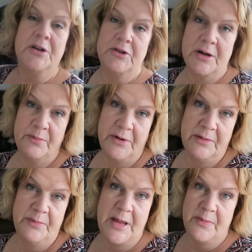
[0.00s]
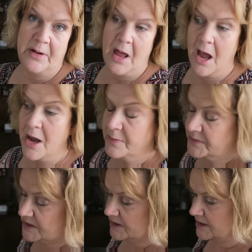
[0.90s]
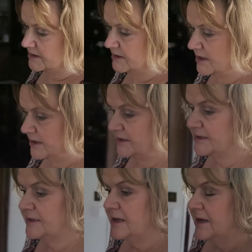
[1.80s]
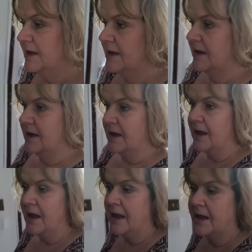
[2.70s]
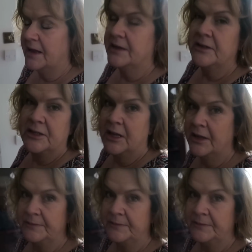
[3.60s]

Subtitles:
try and bring people home, so that's nice. And